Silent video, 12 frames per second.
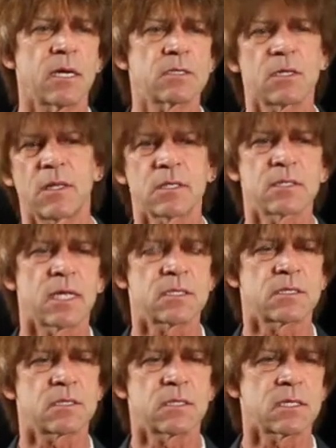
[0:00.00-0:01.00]
You know, so
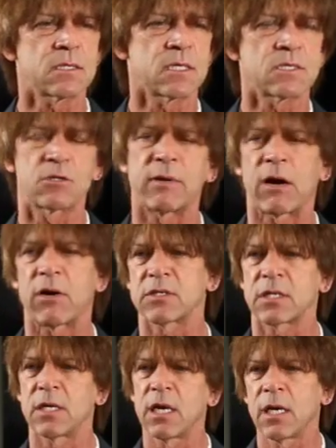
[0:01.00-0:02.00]
that's 2
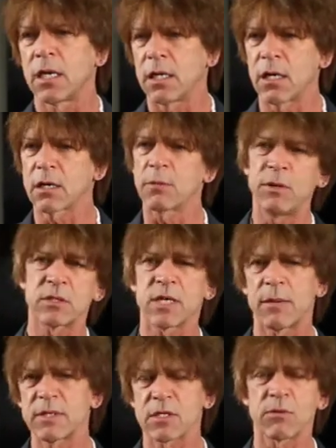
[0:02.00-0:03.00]
hours, you know, commute
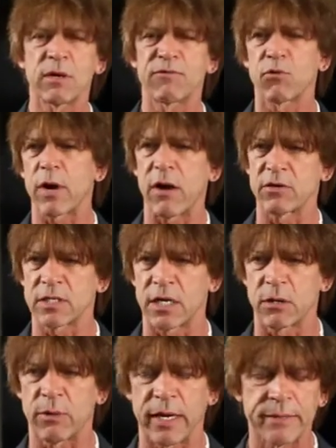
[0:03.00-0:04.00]
time is 3 or 4 hours out
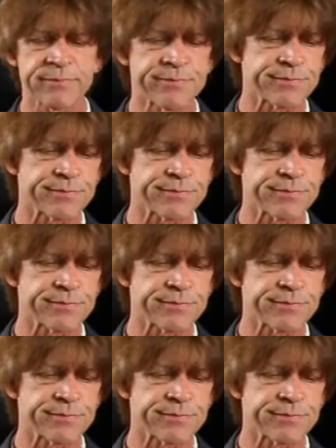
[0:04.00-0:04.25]
of your week.